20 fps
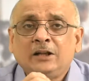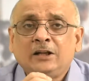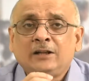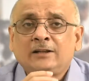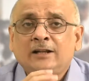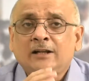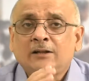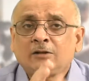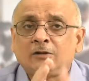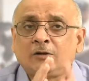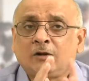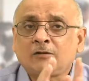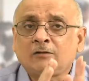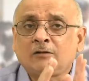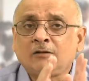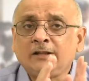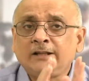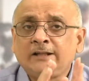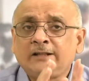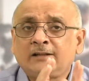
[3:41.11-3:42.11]
that not
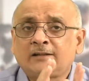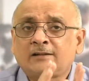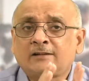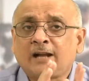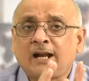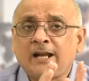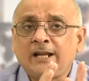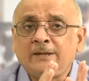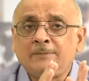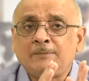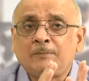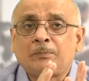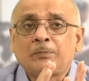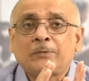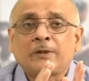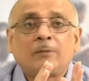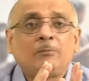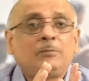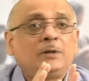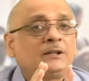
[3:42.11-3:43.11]
only the time,
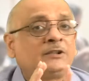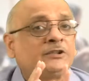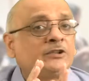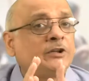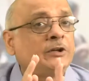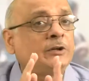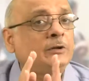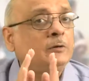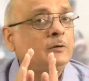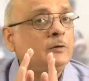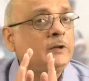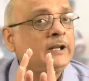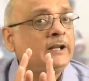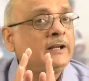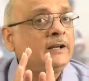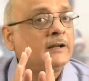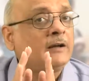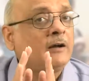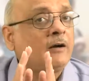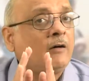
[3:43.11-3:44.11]
but
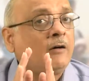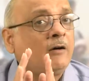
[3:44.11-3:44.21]
scheduling